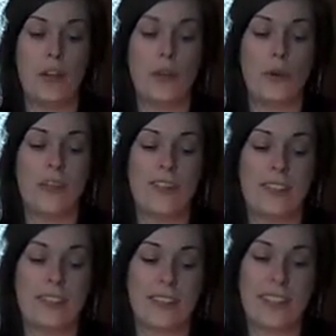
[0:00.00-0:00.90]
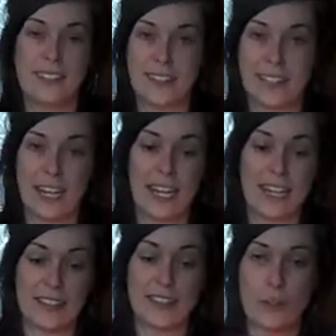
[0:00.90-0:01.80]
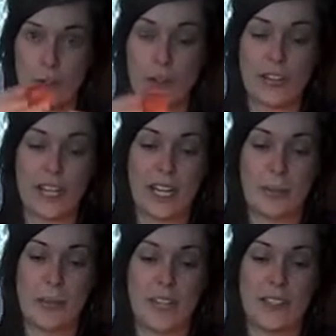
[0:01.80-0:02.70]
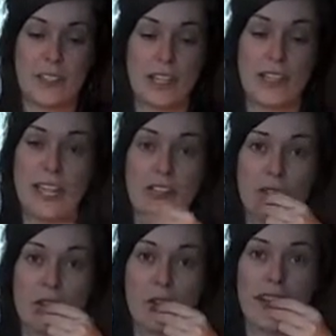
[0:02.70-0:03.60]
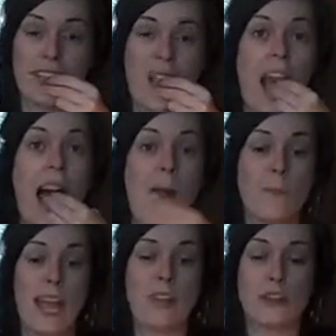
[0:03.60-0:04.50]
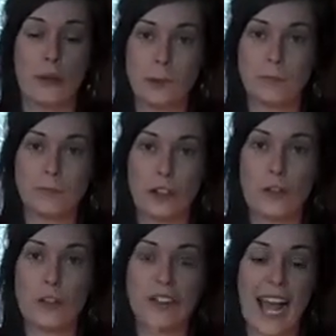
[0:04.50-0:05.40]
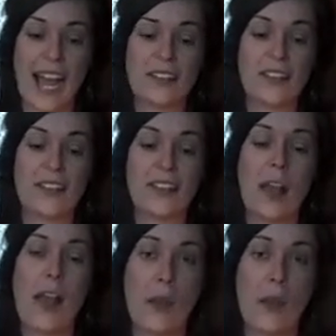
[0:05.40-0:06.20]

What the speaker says: although it's a fruit, and it's got nice natural fruit acids.